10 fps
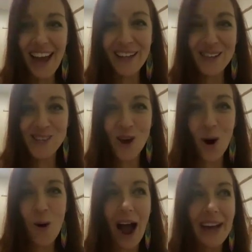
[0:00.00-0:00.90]
And
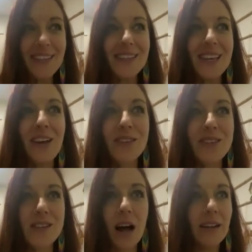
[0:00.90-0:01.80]
so I didn't even
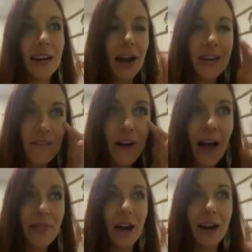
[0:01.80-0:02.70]
I never
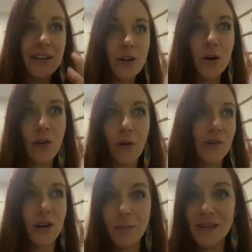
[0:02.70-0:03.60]
had the idea of I was
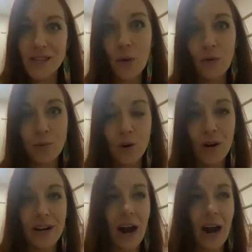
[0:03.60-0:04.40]
going to be self-employed.